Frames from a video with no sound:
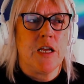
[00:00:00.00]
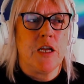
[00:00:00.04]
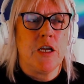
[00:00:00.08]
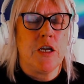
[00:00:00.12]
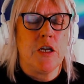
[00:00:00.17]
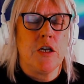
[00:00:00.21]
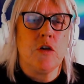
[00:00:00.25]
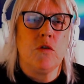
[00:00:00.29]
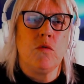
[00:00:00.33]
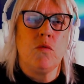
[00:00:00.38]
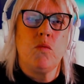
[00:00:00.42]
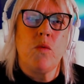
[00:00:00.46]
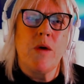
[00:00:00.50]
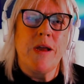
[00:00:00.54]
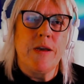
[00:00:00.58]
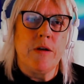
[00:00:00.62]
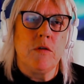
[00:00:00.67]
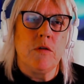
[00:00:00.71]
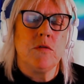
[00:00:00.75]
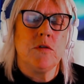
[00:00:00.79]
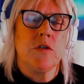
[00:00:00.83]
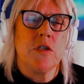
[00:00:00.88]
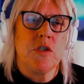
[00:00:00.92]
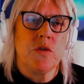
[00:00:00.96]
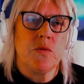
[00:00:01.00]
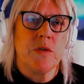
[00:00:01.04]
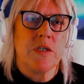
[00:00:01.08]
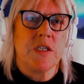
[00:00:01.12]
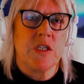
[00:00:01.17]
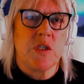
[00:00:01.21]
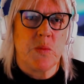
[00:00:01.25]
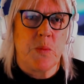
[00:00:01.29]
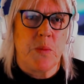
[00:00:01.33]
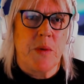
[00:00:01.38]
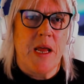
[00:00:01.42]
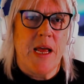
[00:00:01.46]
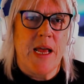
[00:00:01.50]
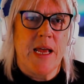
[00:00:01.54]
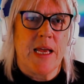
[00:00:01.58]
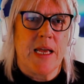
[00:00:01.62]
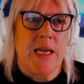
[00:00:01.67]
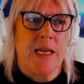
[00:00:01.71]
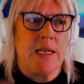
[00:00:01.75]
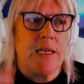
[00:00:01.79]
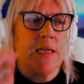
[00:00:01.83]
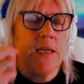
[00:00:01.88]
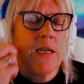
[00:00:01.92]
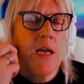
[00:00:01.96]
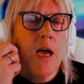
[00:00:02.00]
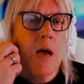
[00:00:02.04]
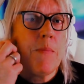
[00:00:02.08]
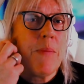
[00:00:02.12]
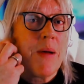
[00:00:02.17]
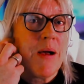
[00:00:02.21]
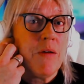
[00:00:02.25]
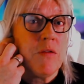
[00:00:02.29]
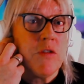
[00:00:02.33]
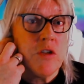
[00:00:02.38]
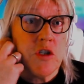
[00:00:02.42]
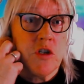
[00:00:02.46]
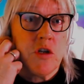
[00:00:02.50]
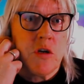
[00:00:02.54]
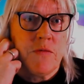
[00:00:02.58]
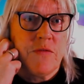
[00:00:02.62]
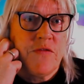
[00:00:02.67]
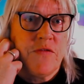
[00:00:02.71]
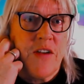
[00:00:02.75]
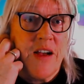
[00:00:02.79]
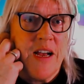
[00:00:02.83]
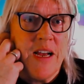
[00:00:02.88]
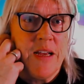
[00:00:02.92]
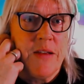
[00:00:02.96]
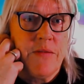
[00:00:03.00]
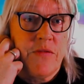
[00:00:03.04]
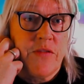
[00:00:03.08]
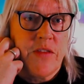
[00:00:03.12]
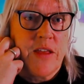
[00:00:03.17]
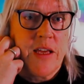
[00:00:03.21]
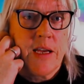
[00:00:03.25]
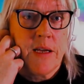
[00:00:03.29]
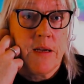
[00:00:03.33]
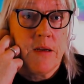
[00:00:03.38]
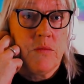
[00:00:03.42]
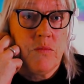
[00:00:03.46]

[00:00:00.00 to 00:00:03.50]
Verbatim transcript: you went on to explain about the top 5 thing,